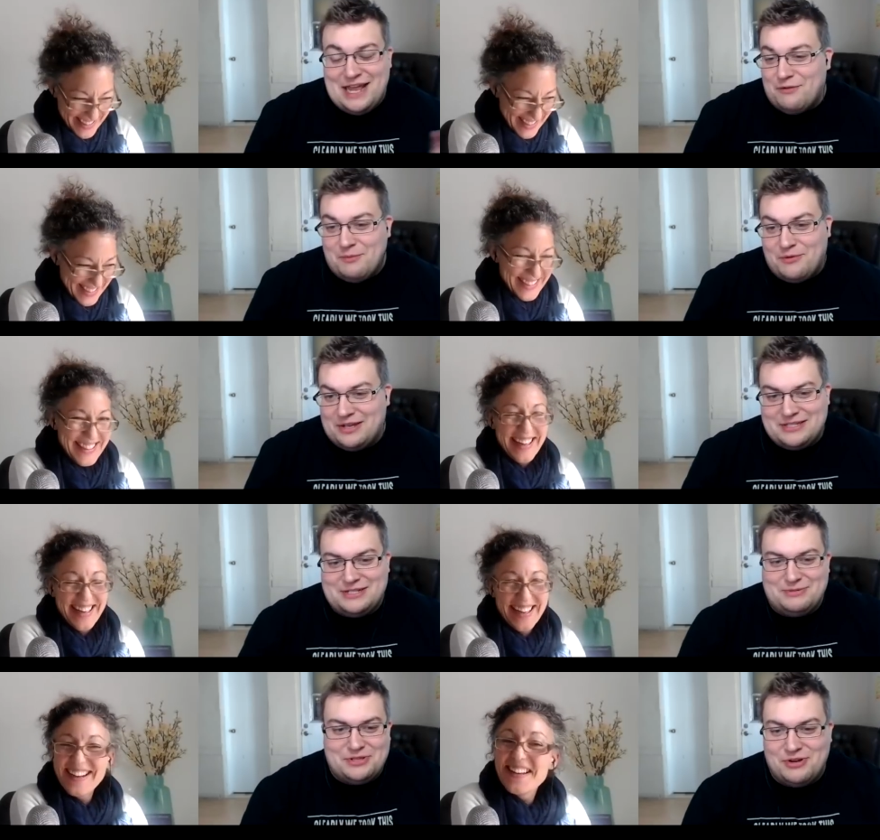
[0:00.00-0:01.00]
Speaker 1: never moist
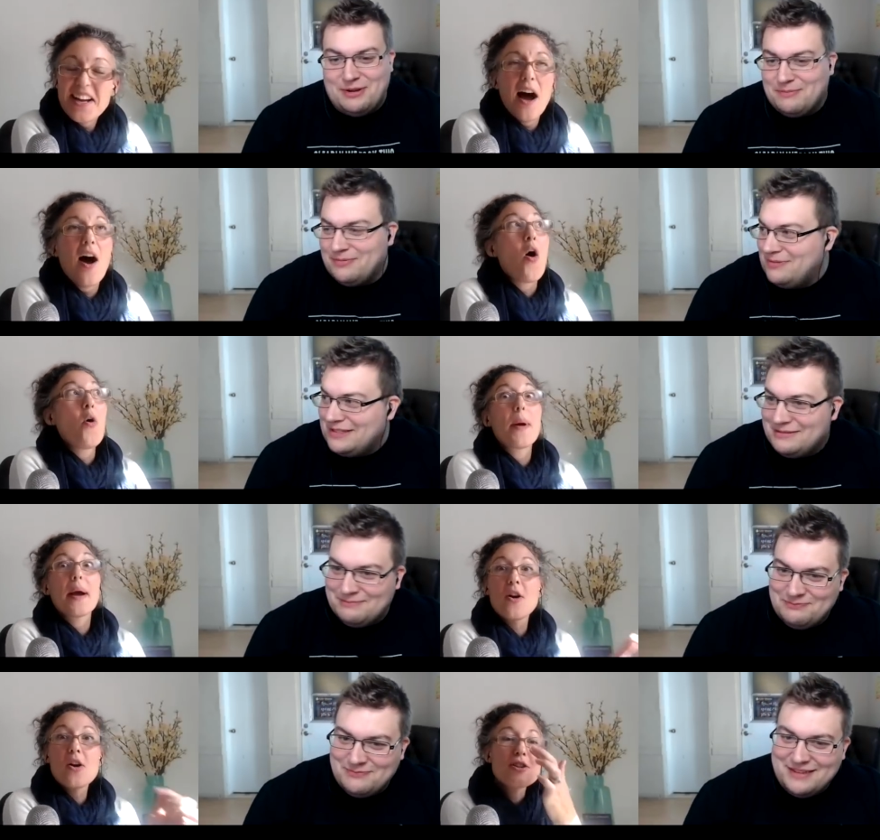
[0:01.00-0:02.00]
with Trump.
Speaker 2: Oh my
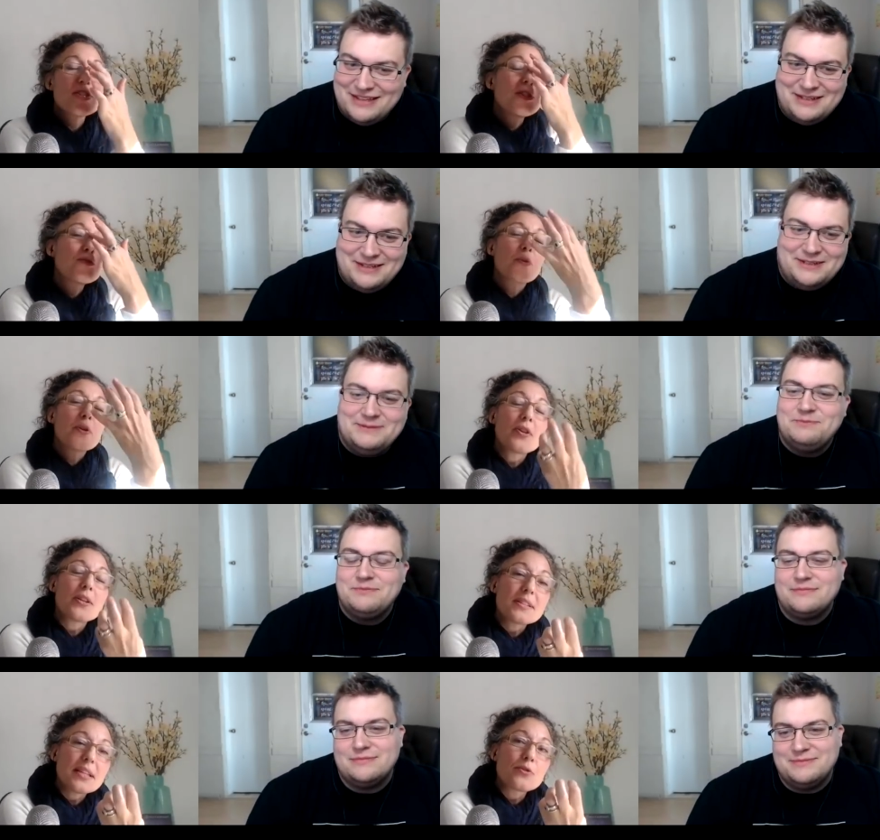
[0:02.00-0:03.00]
gosh, the dr- you can see
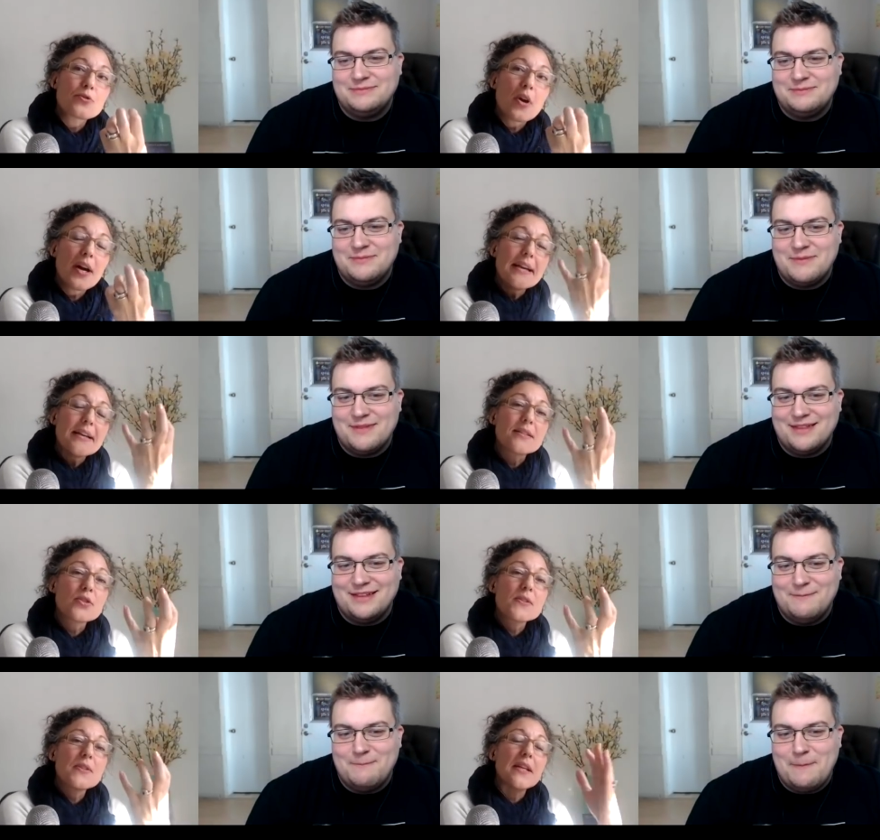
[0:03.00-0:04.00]
the dryness just
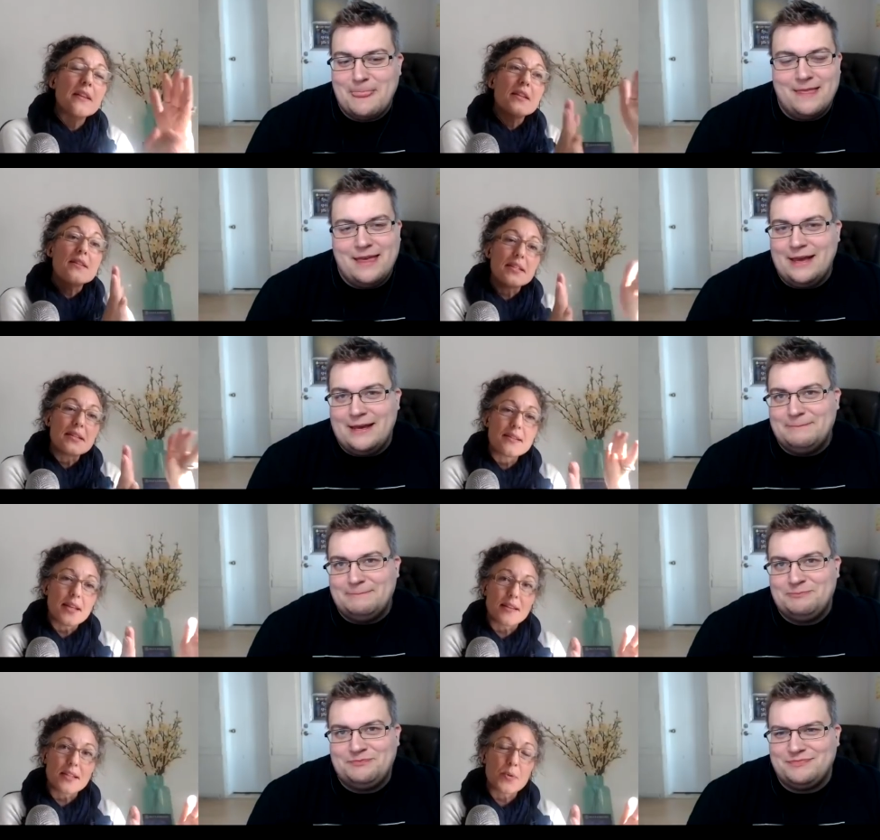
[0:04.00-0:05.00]
in the
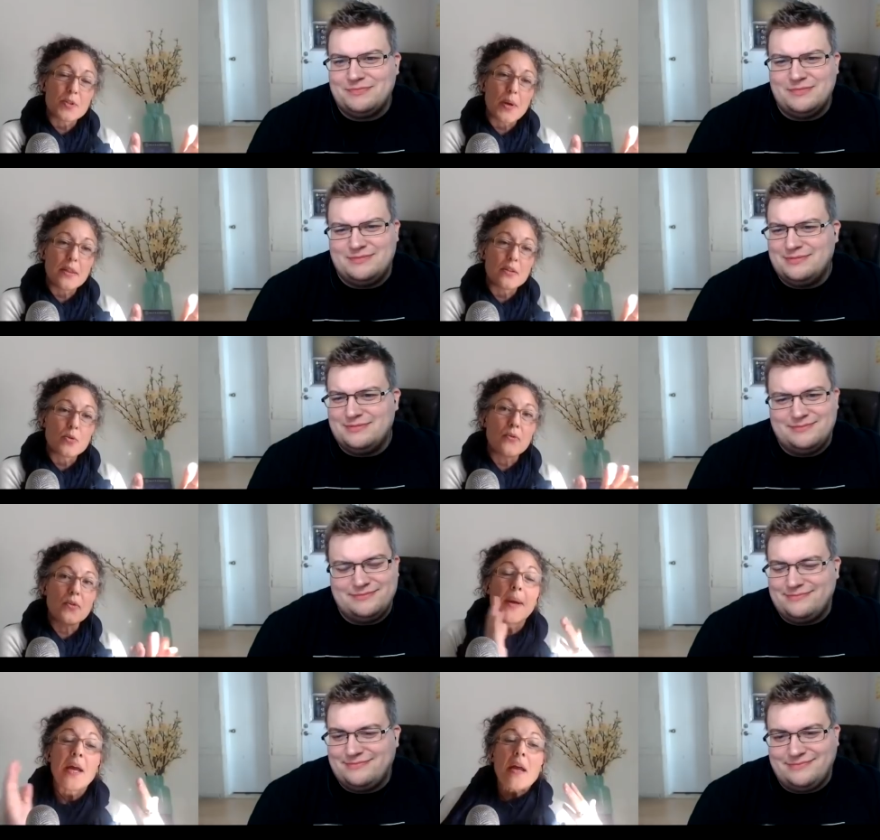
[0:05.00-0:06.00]
distance yeah. between the two of them.
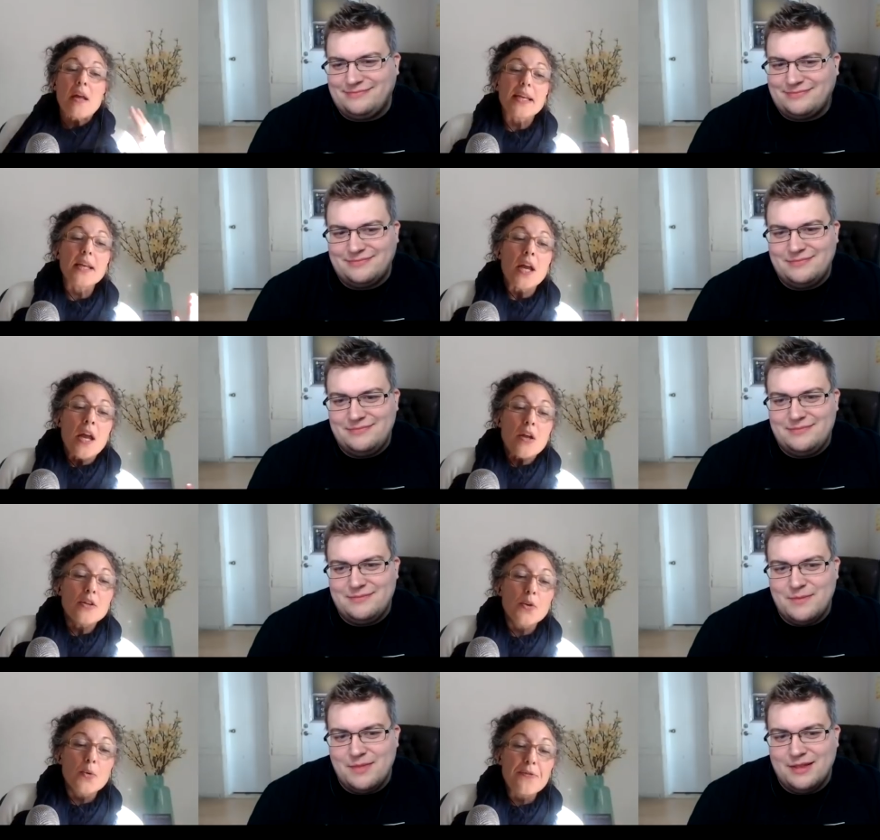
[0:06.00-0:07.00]
Like, so
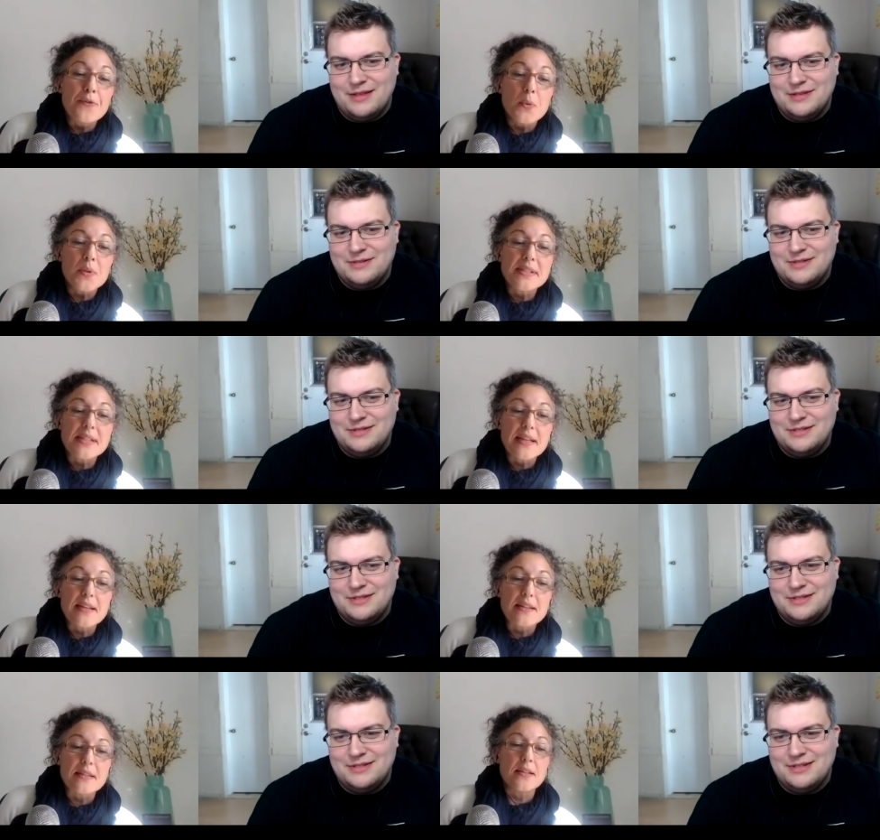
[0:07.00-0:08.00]
if you want to see
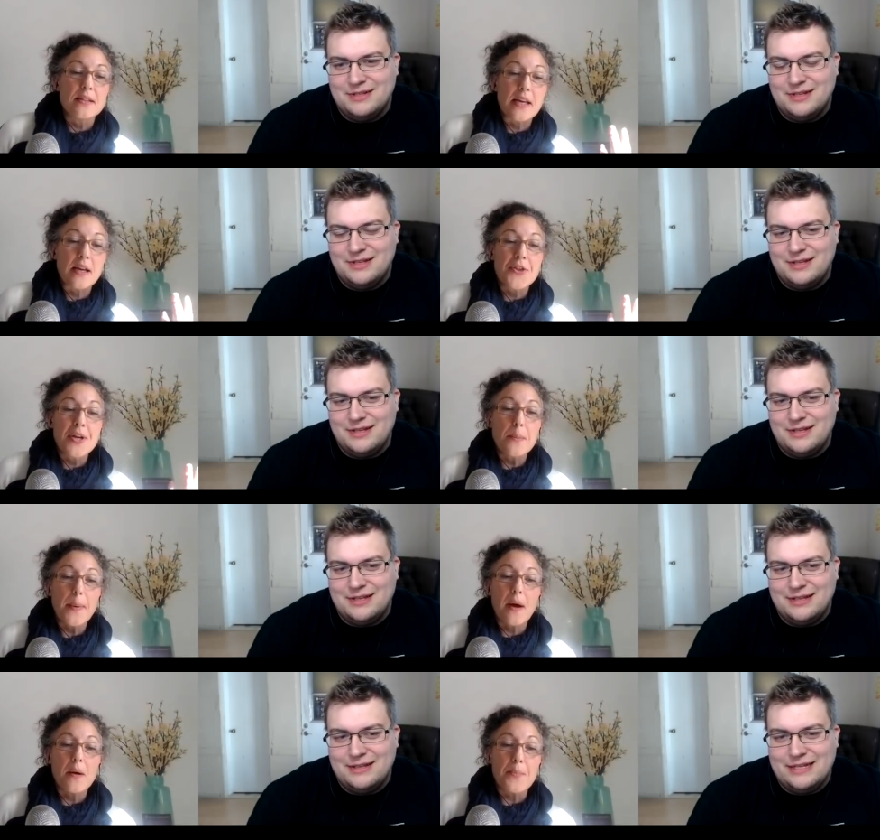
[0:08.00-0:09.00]
this, like, think
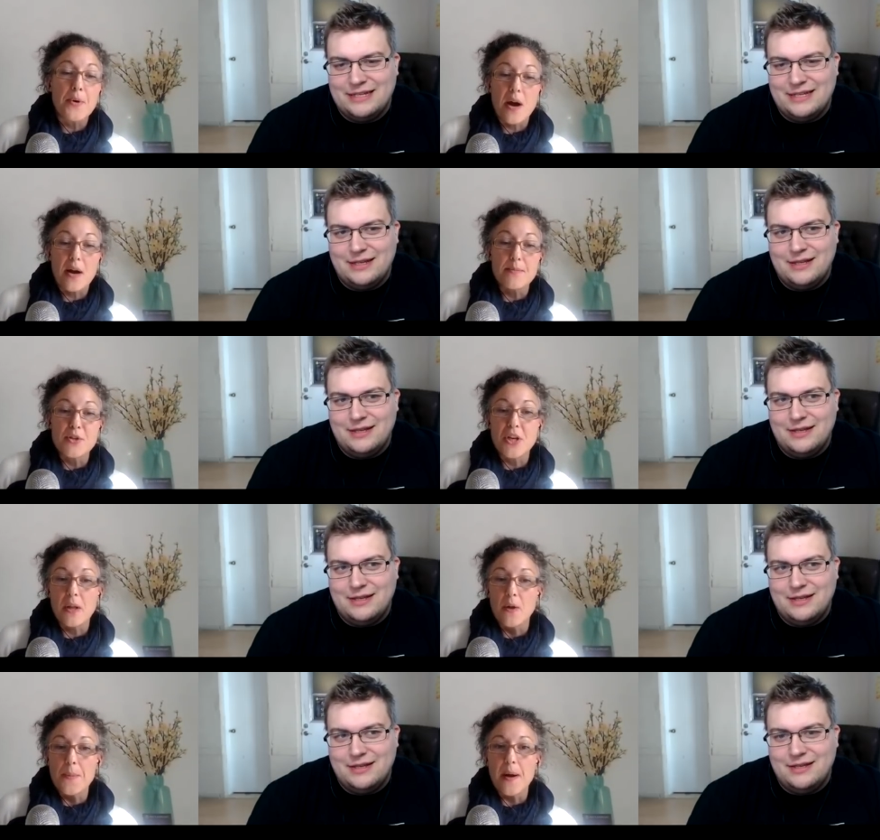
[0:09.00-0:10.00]
about Barack and Michelle
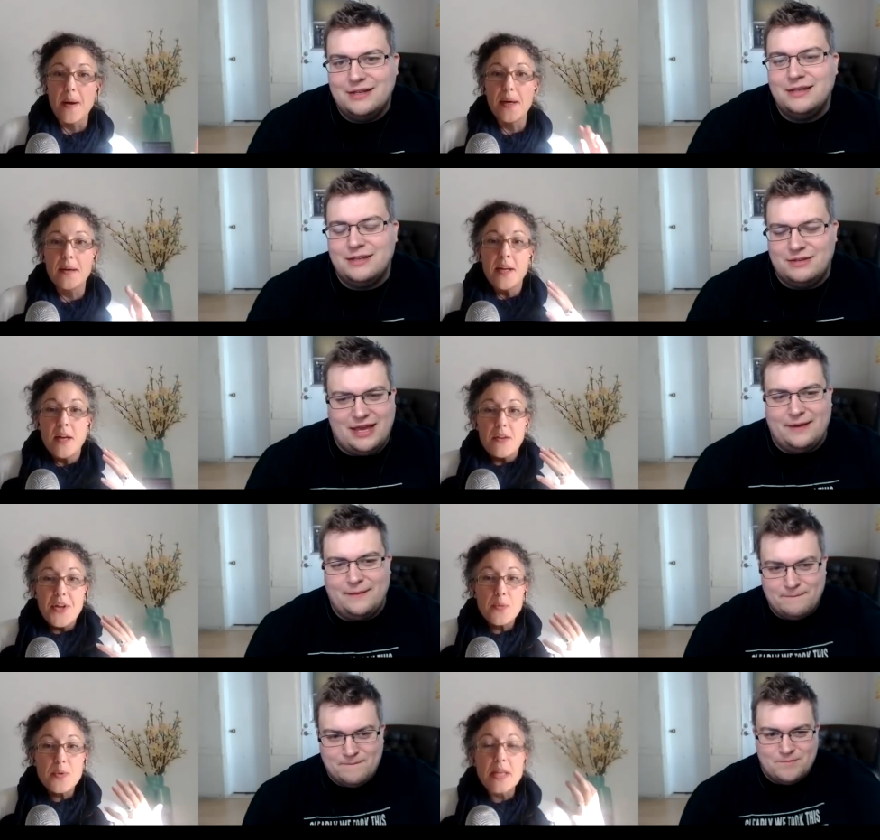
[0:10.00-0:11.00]
Obama. Yeah. There
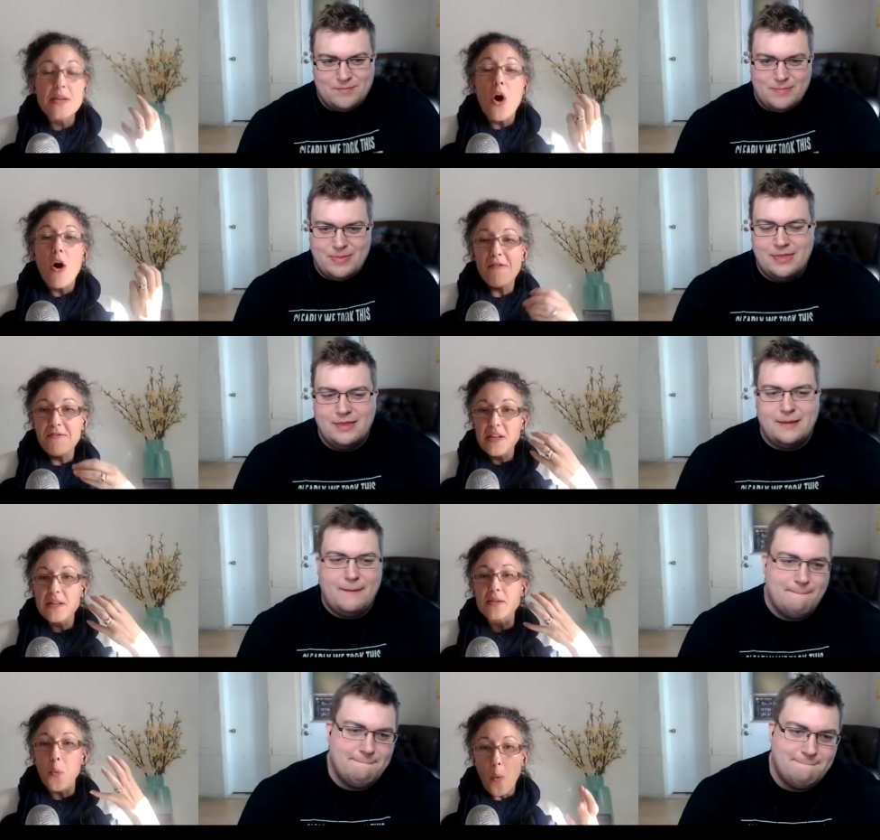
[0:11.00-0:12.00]
was an obvious
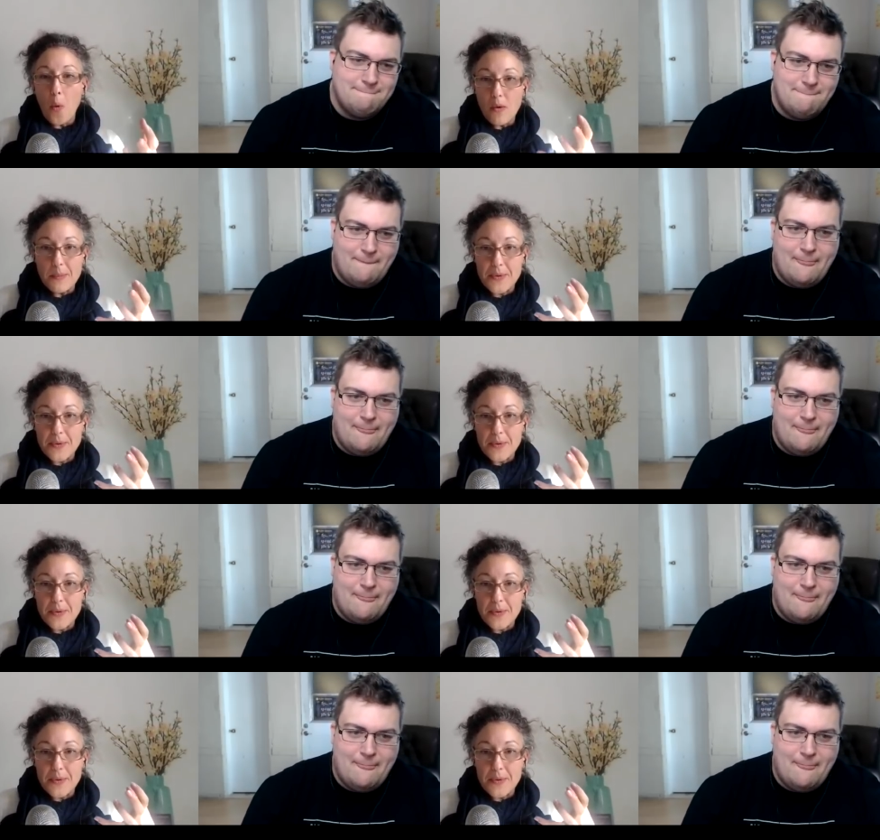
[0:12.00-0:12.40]
warmth